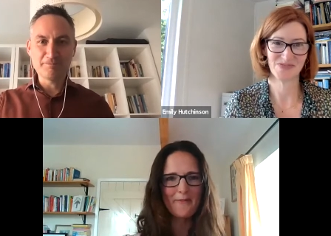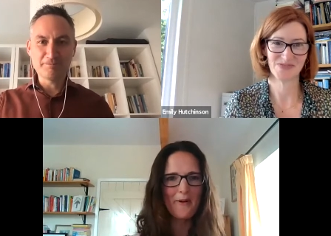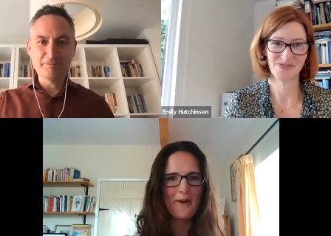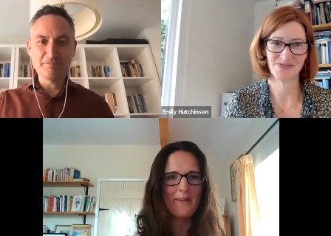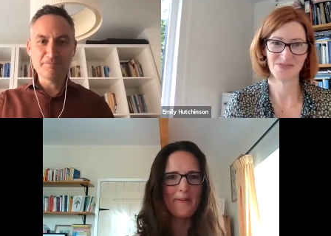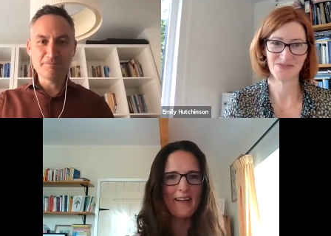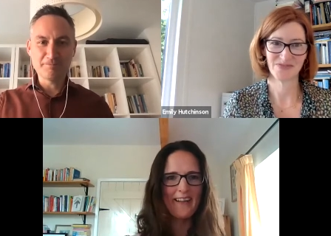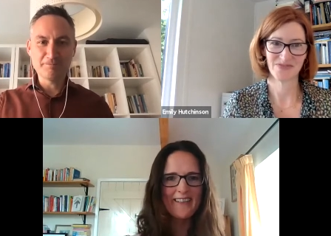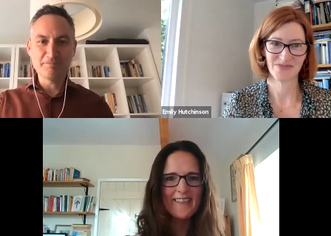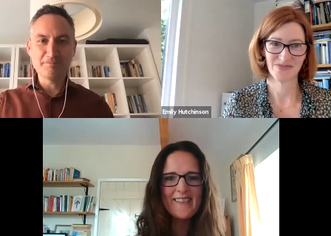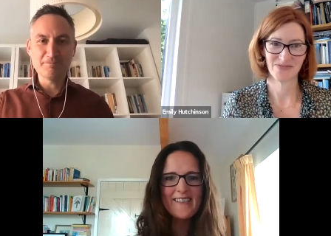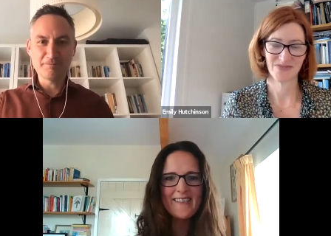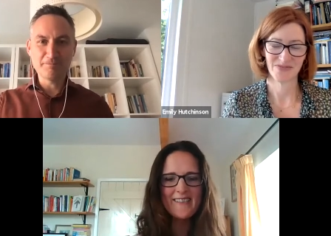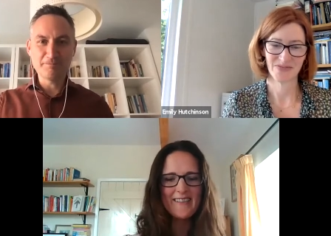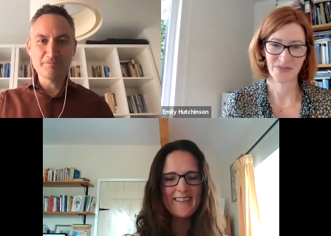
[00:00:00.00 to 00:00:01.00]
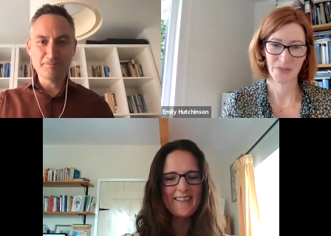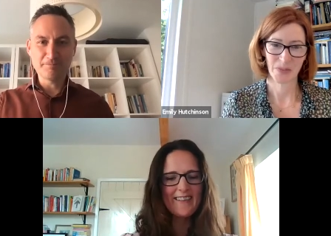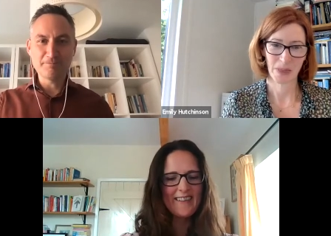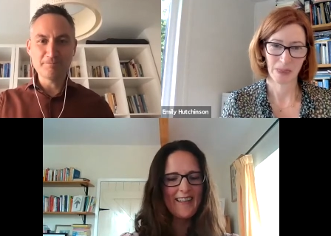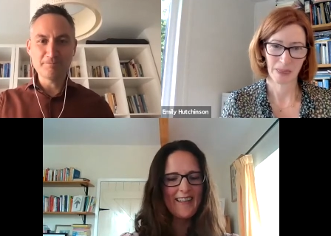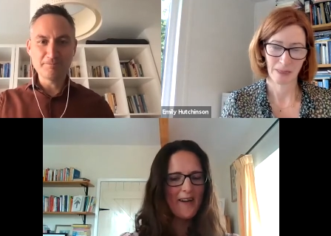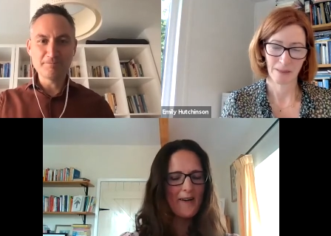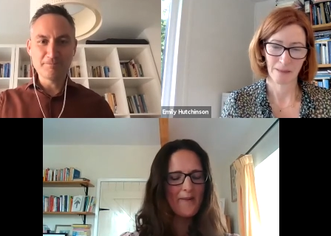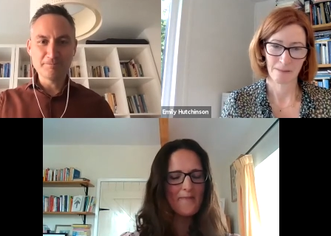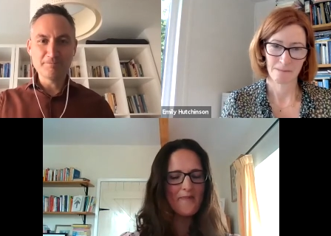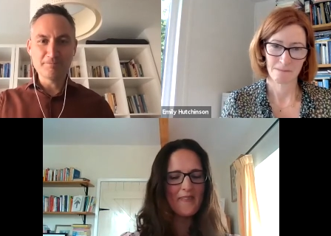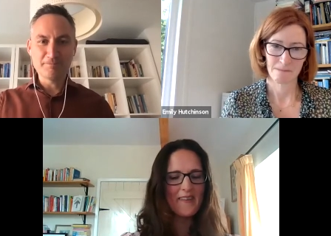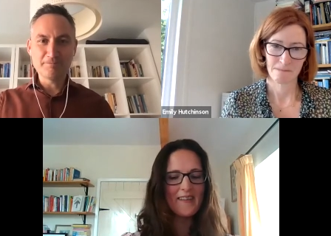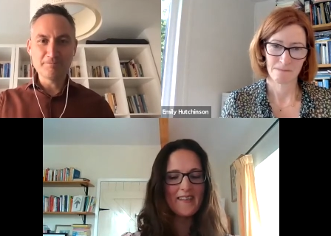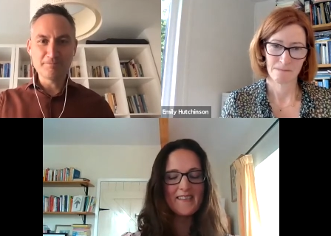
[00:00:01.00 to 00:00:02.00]
Speaker 1: in the workplace. Um,
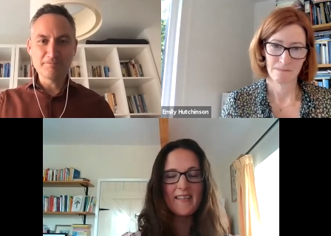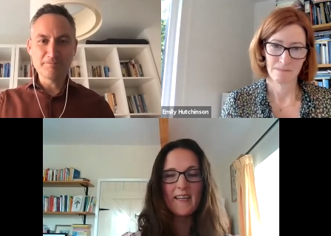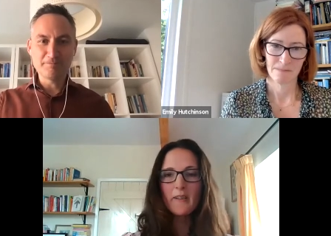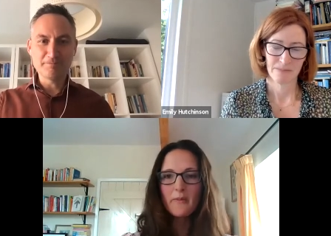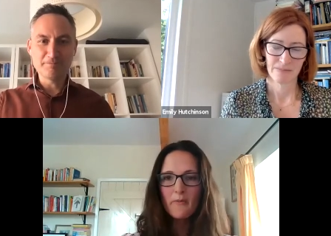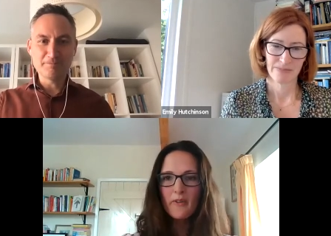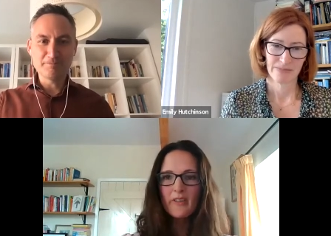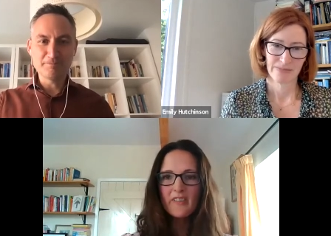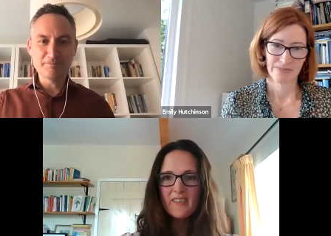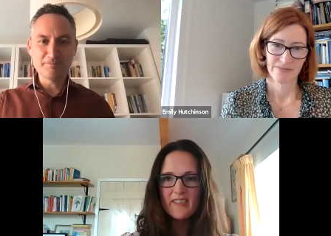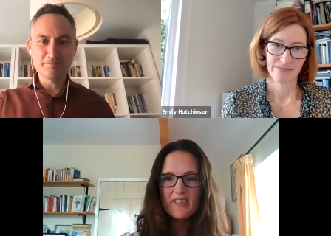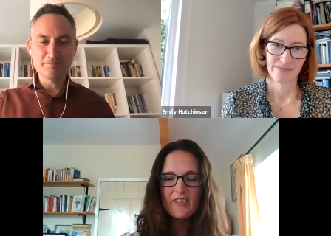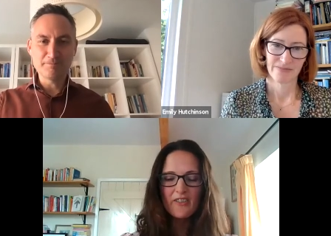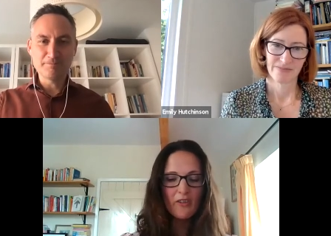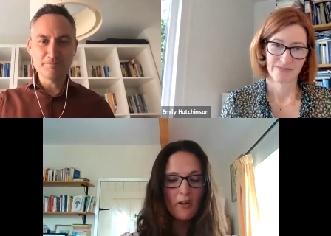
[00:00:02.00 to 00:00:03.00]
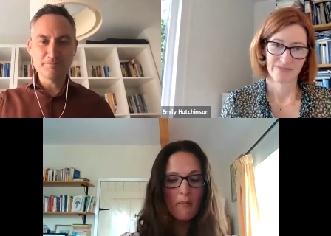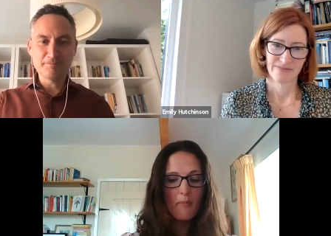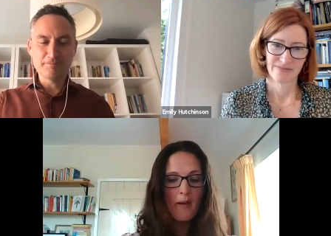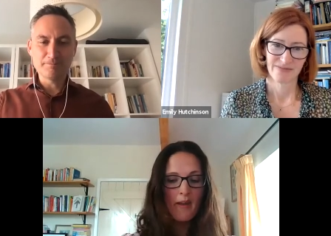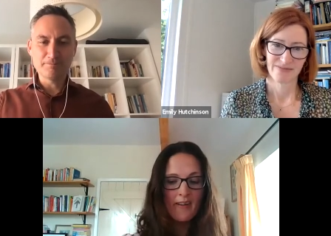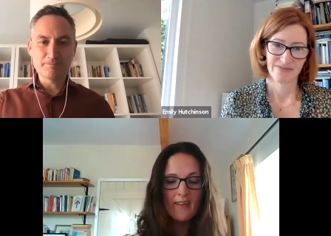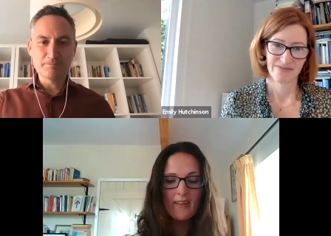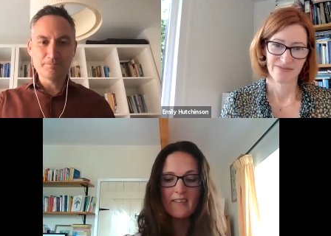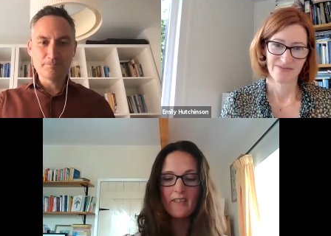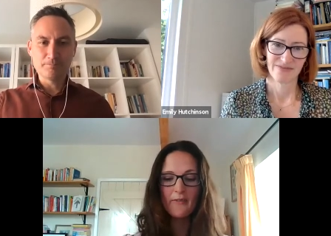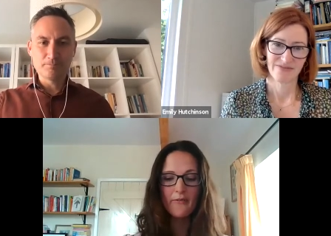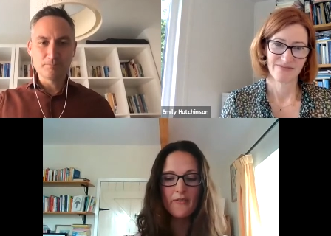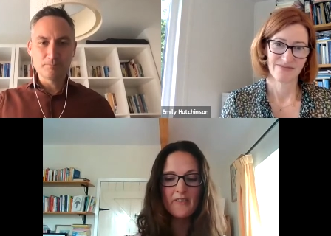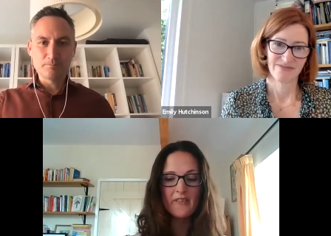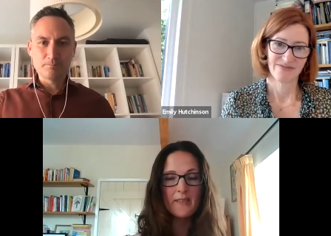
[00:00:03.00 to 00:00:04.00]
the second one is that you can make a
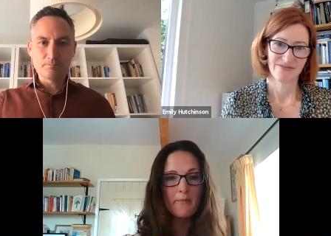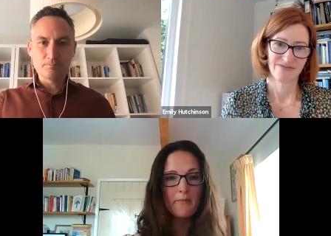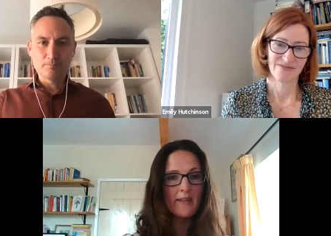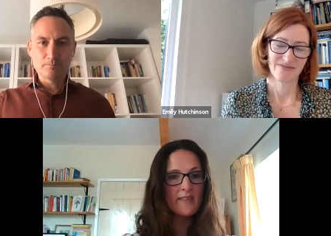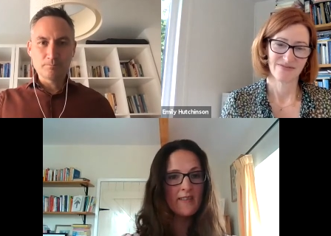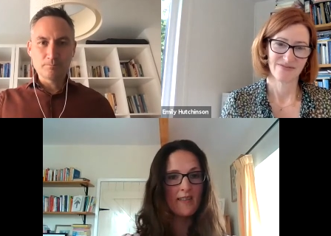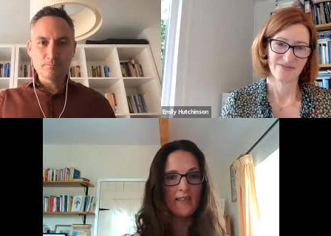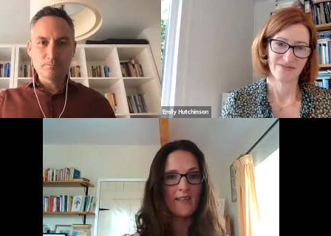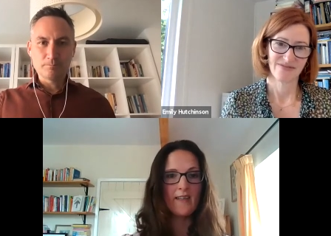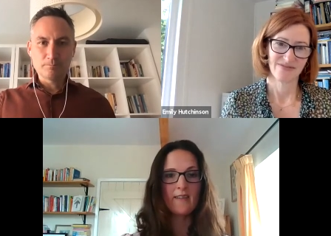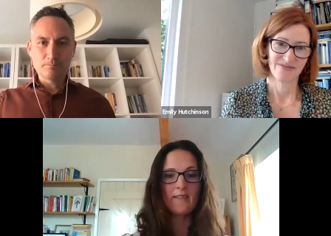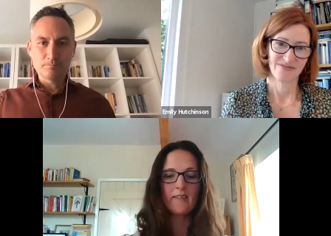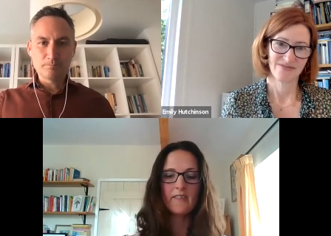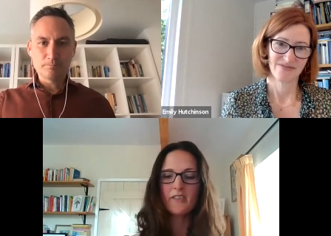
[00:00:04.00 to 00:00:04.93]
difference immediately